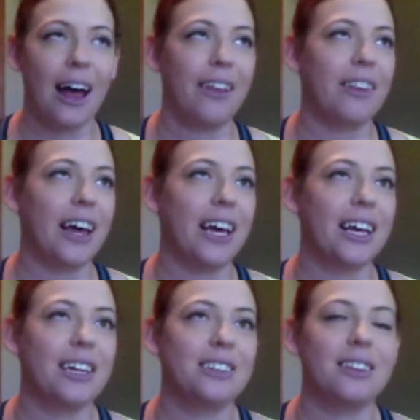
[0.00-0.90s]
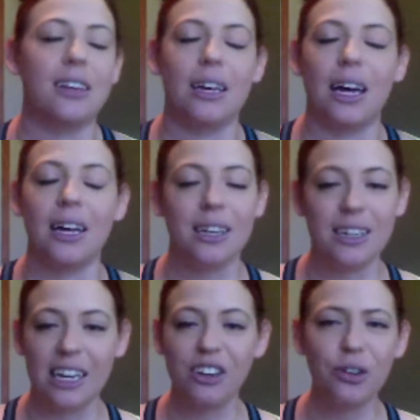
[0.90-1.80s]
Like, it's the
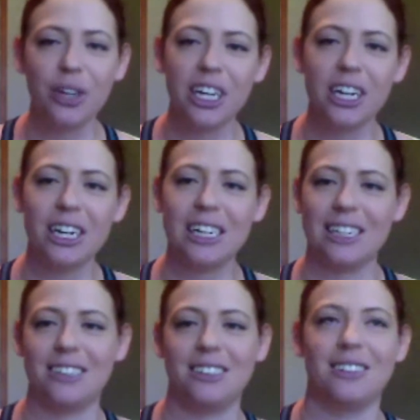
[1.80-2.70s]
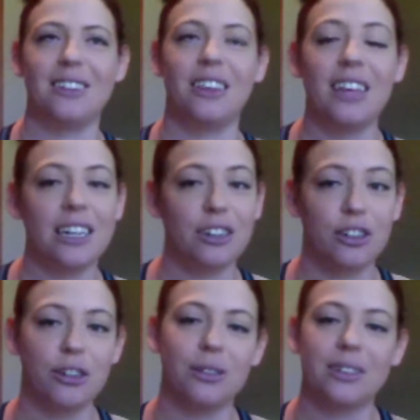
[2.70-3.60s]
new year and it's just the thing to
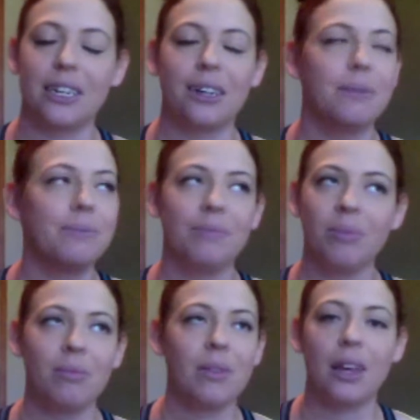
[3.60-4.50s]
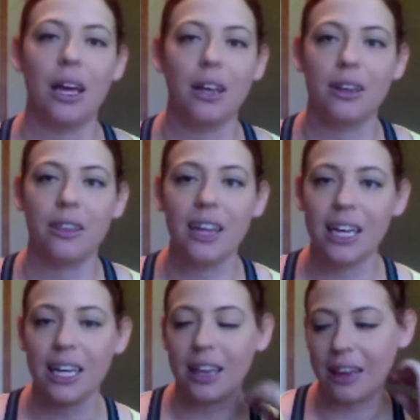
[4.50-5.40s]
do. It's like the
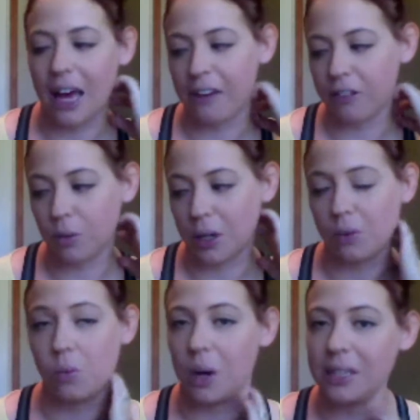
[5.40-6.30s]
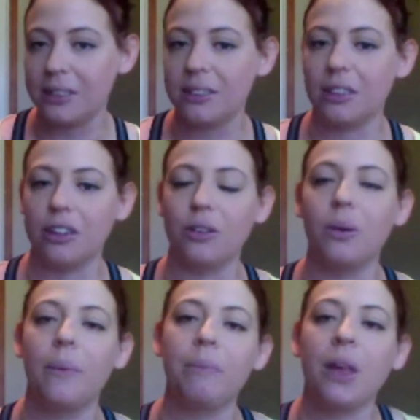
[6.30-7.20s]
thing that everyone wants to do.
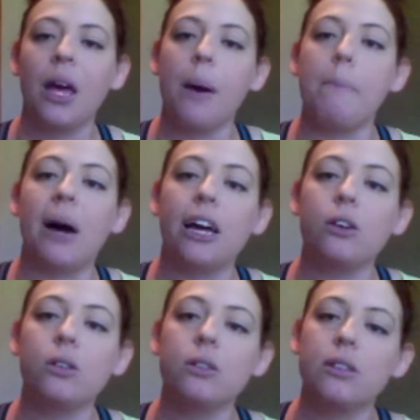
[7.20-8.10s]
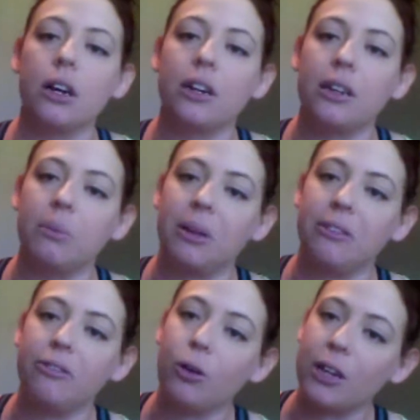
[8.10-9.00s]
My goals are going to be
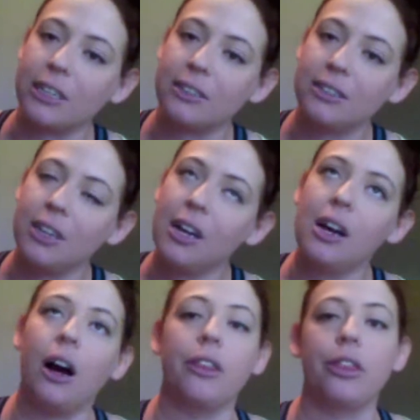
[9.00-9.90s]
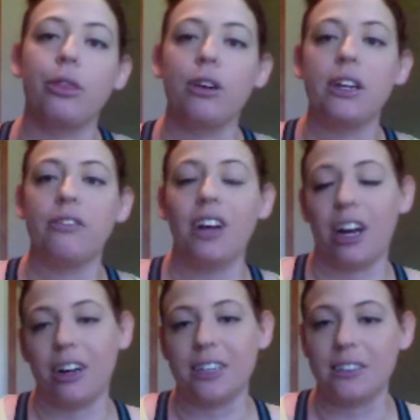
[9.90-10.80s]
focused on 3 different
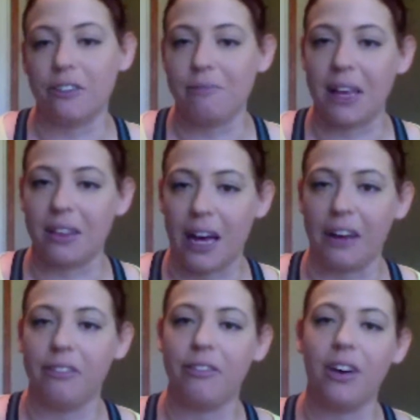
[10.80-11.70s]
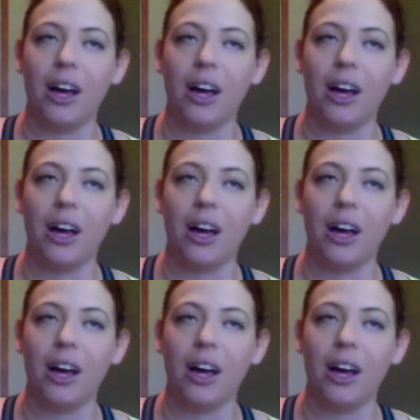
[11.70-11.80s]
areas of my life.